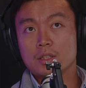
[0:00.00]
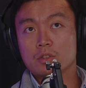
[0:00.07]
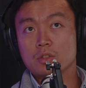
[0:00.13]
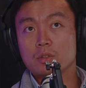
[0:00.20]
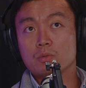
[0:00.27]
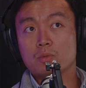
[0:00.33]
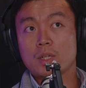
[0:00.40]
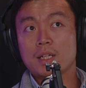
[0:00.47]

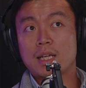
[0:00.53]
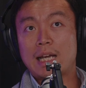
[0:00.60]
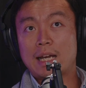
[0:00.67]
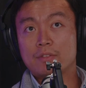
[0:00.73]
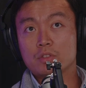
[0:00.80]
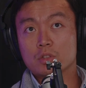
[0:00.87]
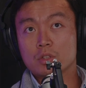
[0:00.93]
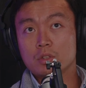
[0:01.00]
so right
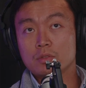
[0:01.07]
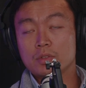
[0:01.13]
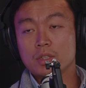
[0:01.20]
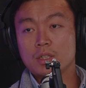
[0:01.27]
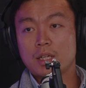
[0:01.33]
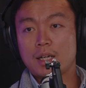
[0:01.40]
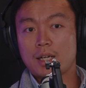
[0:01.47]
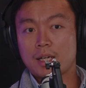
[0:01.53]
after
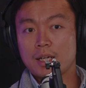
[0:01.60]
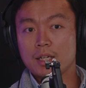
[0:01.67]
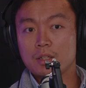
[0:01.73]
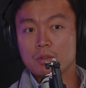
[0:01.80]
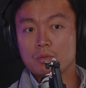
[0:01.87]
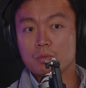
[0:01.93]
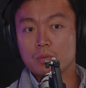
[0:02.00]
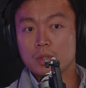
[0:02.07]
COVID, I
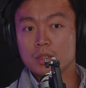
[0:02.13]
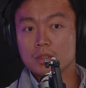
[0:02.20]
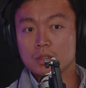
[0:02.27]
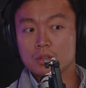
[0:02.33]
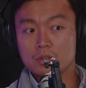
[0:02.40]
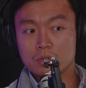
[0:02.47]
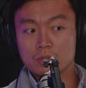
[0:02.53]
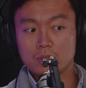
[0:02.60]
went
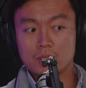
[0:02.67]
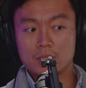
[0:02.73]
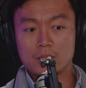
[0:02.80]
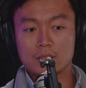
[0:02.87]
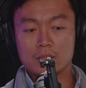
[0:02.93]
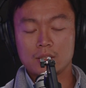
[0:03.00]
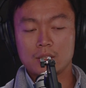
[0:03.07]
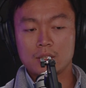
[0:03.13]
into
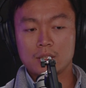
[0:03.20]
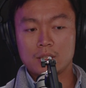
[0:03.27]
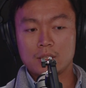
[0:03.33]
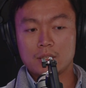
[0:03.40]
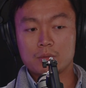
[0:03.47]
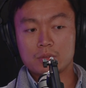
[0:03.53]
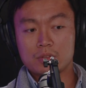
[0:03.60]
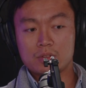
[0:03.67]
like,
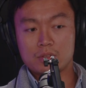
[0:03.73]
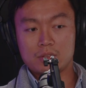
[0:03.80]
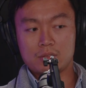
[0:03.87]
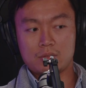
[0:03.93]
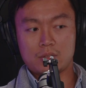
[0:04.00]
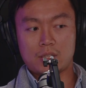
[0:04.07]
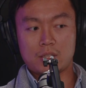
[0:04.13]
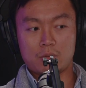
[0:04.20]
I
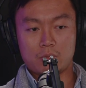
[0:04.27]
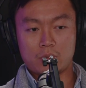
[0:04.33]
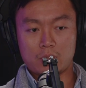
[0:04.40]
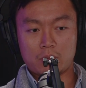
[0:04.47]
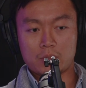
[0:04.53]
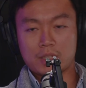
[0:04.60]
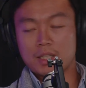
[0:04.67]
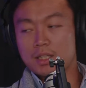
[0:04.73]

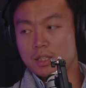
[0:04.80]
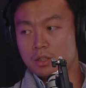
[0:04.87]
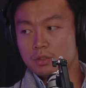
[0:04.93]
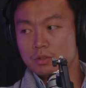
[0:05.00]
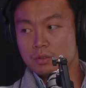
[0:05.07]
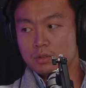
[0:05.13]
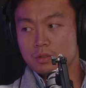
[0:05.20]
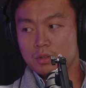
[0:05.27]
want to get
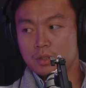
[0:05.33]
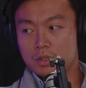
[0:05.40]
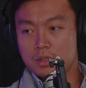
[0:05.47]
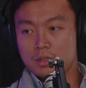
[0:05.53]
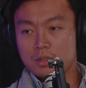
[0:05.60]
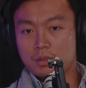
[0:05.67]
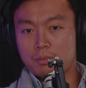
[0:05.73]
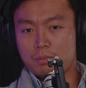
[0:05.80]
out.
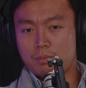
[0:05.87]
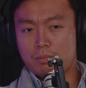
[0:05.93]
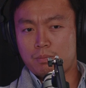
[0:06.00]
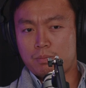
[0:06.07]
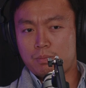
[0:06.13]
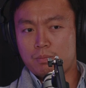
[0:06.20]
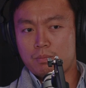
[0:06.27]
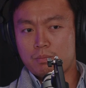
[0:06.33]

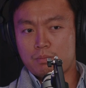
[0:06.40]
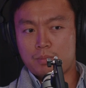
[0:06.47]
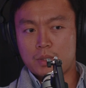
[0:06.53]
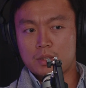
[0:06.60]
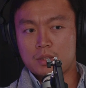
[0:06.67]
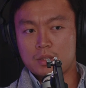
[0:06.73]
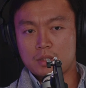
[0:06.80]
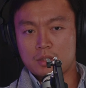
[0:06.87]

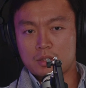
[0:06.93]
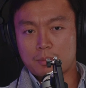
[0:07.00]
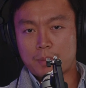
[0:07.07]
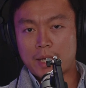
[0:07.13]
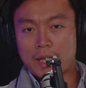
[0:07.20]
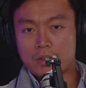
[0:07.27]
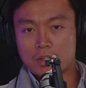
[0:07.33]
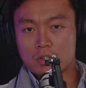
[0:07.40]
But the
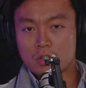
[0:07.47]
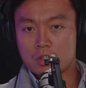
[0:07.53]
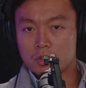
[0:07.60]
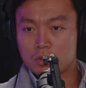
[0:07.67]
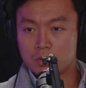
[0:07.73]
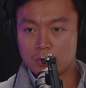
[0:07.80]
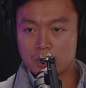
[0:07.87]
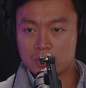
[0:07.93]
path I
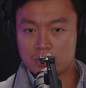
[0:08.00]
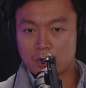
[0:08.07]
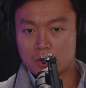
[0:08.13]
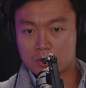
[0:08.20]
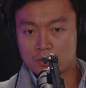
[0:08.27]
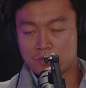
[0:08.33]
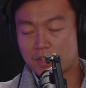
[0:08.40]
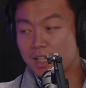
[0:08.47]
turned to is
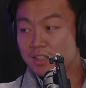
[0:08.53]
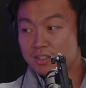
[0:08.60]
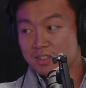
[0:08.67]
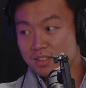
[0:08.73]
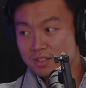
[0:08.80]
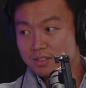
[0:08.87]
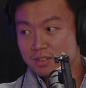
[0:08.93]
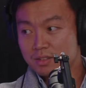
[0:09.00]
all the
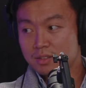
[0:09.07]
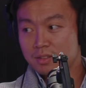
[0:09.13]
vices.